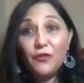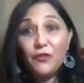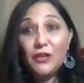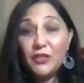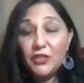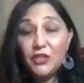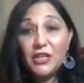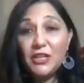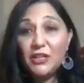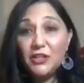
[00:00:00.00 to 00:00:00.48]

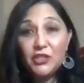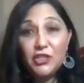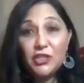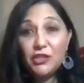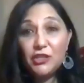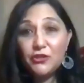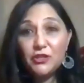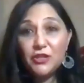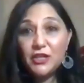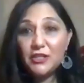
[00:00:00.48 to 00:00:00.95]

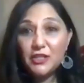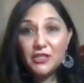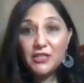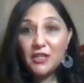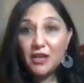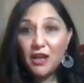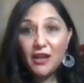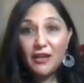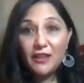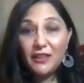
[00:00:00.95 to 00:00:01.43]
children are
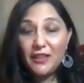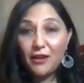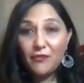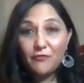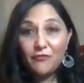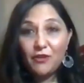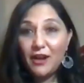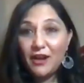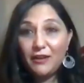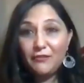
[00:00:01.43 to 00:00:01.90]
just like that,
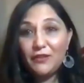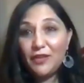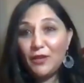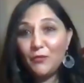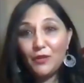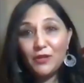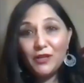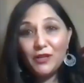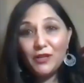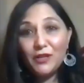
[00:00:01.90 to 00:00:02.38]
right? If they
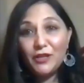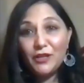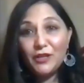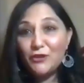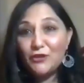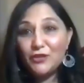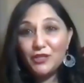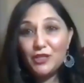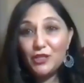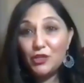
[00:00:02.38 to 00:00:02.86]
want to go to
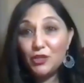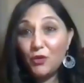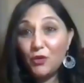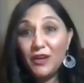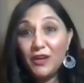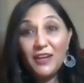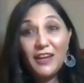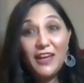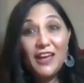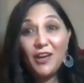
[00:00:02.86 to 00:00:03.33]
the
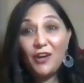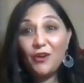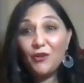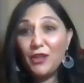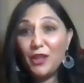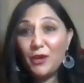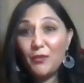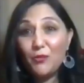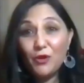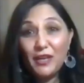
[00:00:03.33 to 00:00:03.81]
toilet or
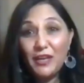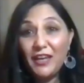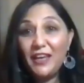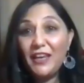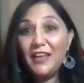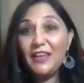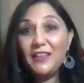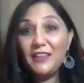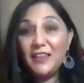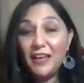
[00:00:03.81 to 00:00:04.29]
they want to
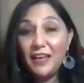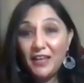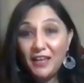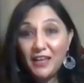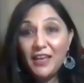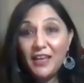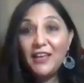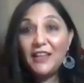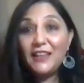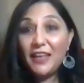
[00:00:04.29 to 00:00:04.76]
eat, they
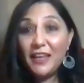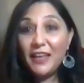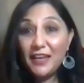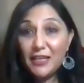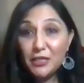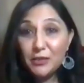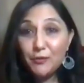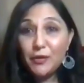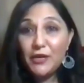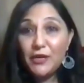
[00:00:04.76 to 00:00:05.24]

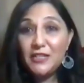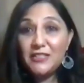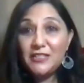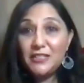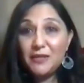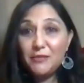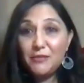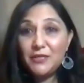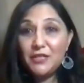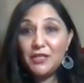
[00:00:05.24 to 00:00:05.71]
express
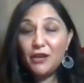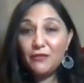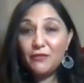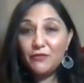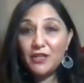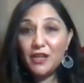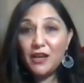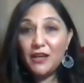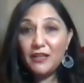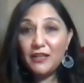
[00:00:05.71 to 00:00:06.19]

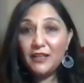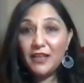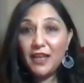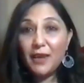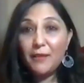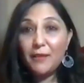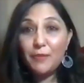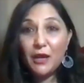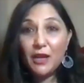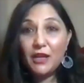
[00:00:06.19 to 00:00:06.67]
themselves like
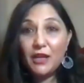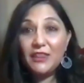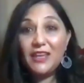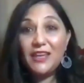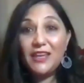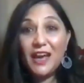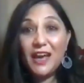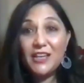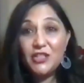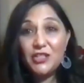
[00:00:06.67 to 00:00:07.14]
that. But I
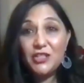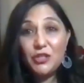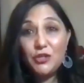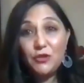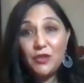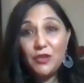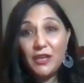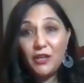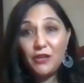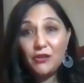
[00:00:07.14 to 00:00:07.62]
think as you
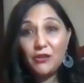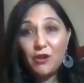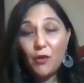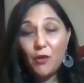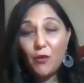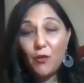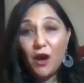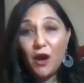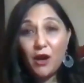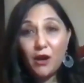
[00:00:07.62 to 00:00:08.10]
then
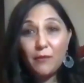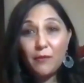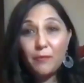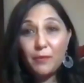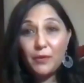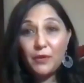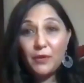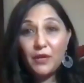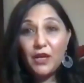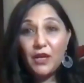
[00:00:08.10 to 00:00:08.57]
grow
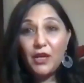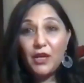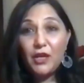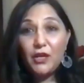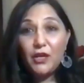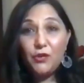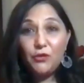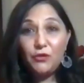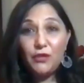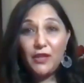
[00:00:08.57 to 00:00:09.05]
up,
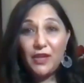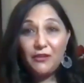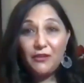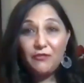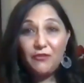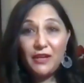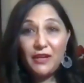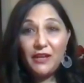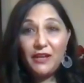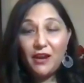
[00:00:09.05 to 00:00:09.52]
you then
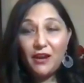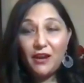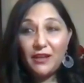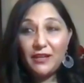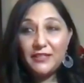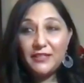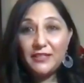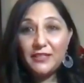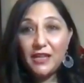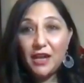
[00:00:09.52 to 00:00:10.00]

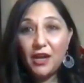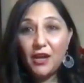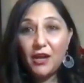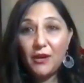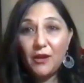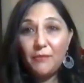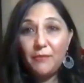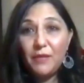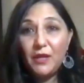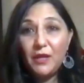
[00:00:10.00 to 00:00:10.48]
realize,
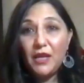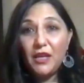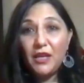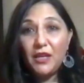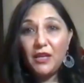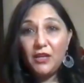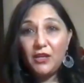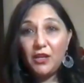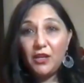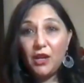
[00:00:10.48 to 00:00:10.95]

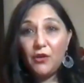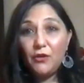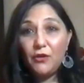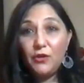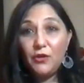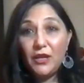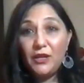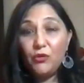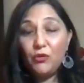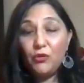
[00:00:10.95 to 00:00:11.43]

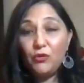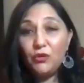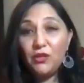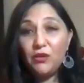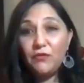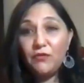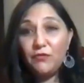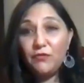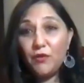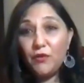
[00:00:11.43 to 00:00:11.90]
in
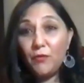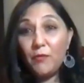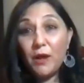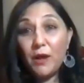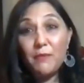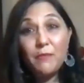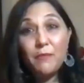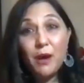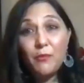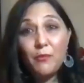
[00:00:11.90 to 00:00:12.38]
order for my
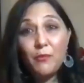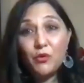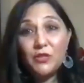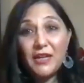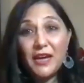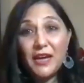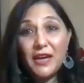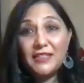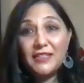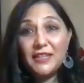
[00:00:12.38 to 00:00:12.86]
mum or
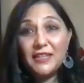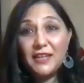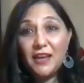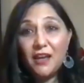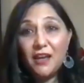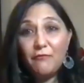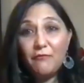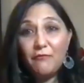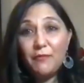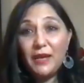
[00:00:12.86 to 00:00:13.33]
dad to
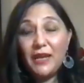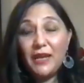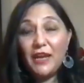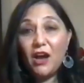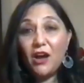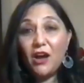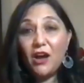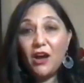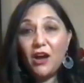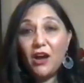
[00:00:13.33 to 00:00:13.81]
love me,
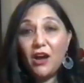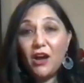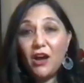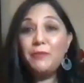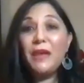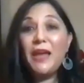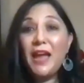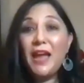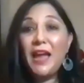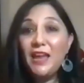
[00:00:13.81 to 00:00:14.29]
I must
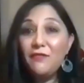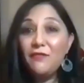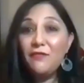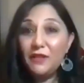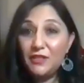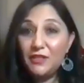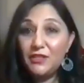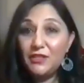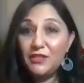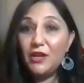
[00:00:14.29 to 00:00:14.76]
behave
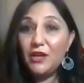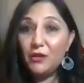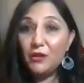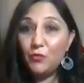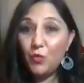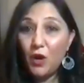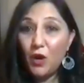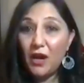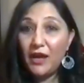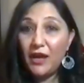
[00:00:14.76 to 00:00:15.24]
in a certain
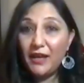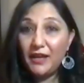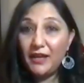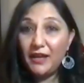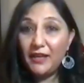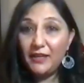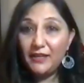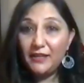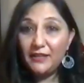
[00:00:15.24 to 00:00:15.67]
way.